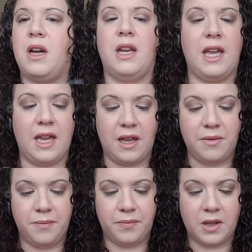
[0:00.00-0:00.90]
colour, here,
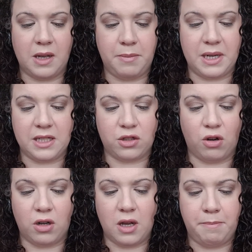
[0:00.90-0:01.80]
but it's
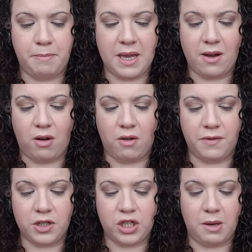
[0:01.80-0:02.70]
got a bit of
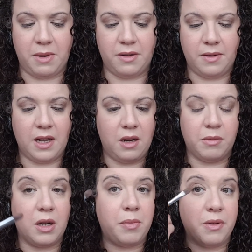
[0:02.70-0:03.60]
shimmer, and I'm
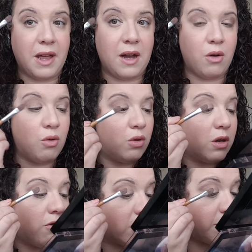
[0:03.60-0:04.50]
going to put that all
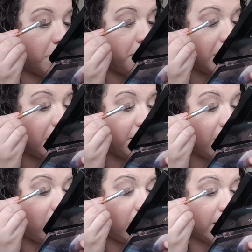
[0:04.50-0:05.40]
across from the middle of
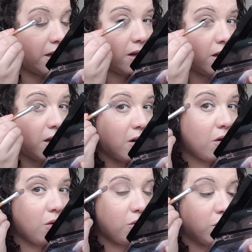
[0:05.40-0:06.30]
the eye
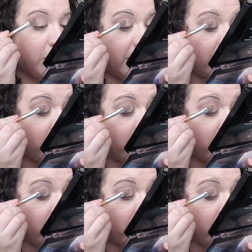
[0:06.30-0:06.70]
all the way